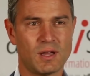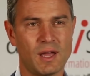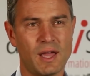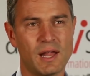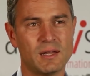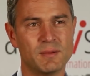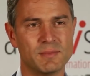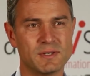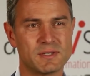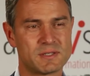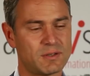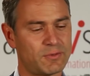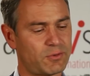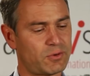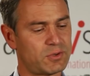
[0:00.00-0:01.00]
elements.
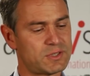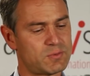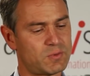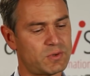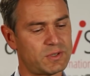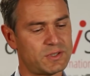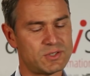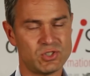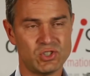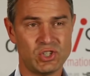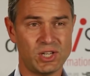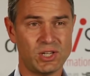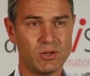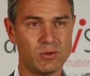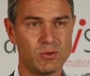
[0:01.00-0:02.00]
The first one is
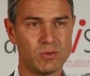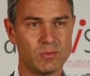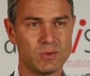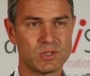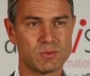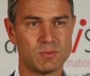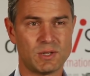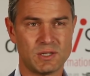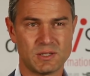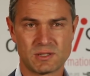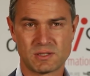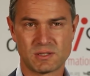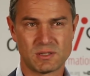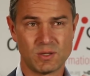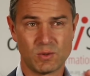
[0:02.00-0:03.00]
geo, which
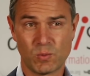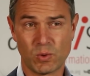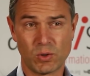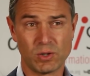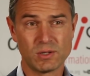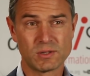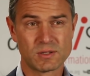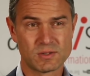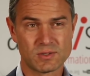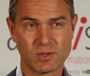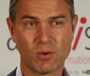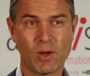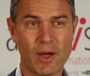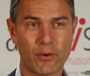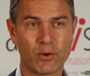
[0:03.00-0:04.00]
means the world,
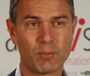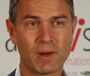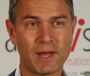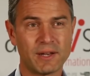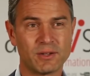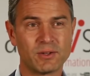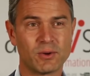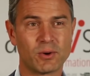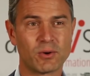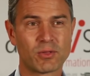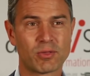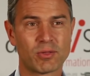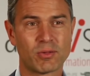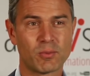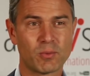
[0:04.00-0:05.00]
so our planet
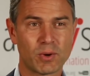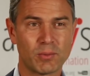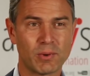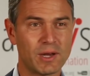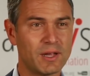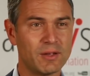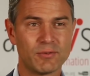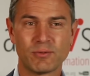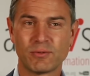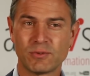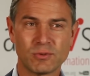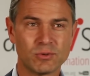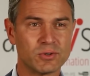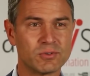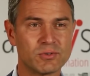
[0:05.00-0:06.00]
Earth, where we live,
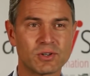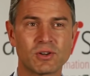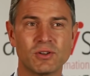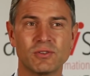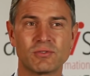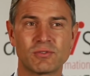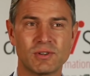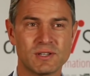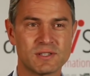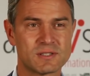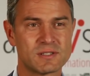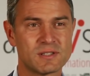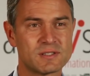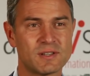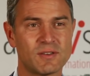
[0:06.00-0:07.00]
200
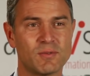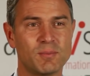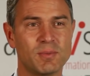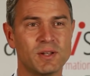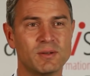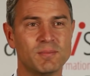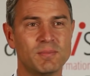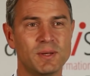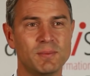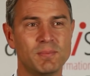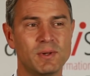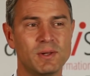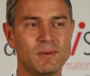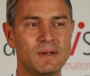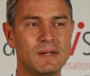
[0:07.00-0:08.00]
countries, 7 billion
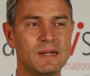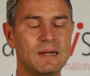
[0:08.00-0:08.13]
people.